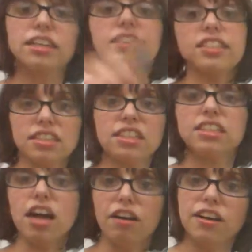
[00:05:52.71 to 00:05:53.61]
60
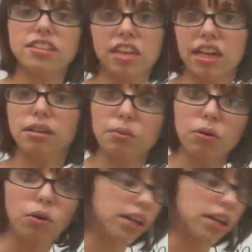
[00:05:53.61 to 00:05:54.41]
is how fast I end up going.